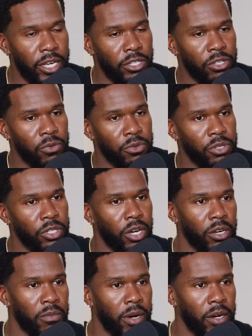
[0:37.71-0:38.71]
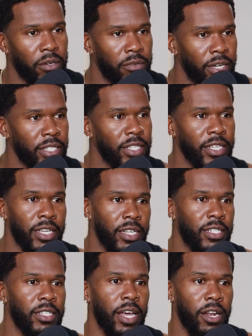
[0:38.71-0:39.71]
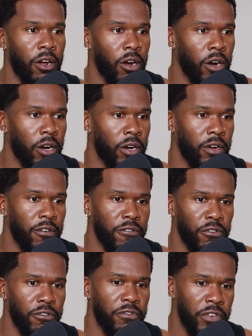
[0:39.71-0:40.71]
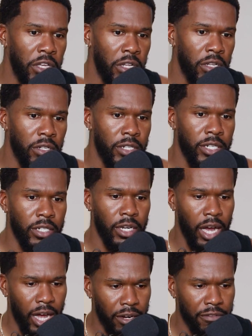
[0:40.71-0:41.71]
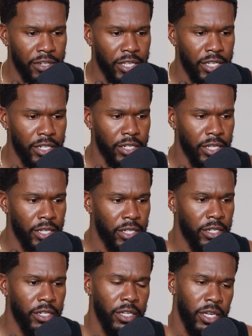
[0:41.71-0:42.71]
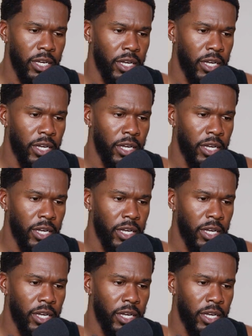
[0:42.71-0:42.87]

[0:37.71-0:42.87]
And so when you talk about raising kids that are fulfilled and confident and